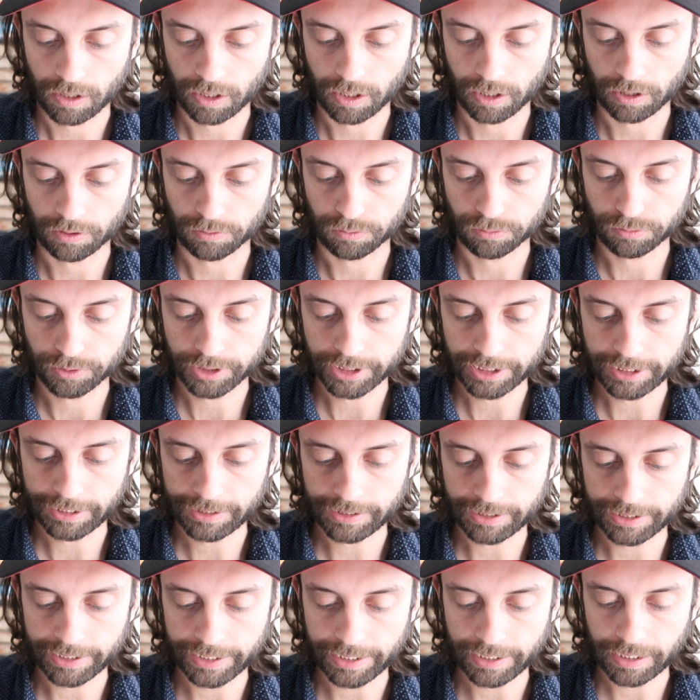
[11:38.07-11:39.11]
a
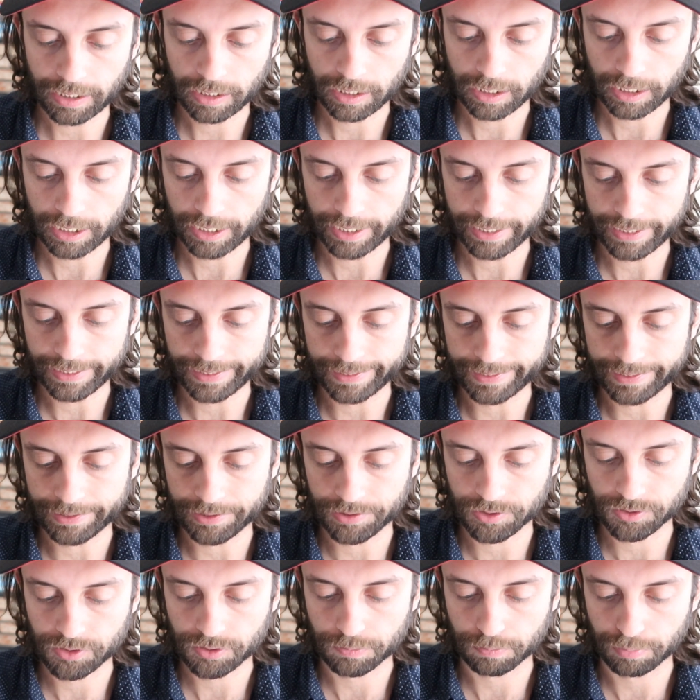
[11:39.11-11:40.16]
really
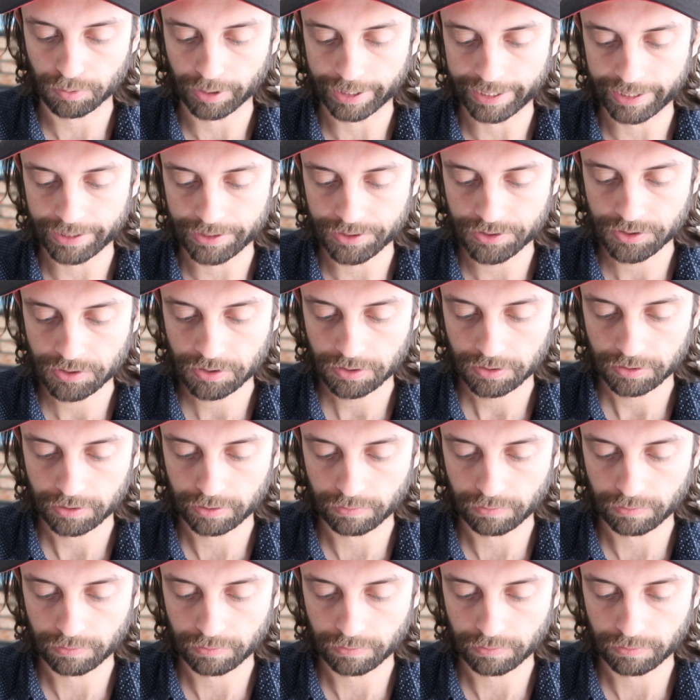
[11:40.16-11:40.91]
high-end brand.